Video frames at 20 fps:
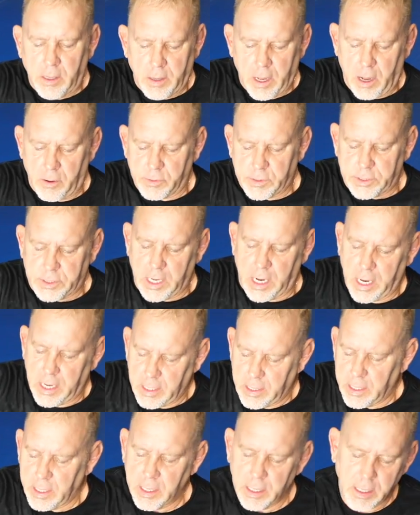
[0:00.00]
I was
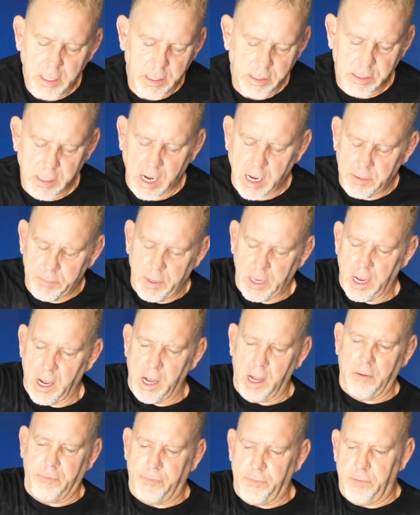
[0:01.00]
tight. He tied me
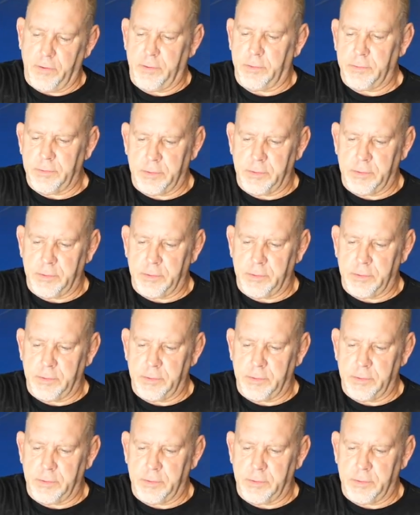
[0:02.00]
off.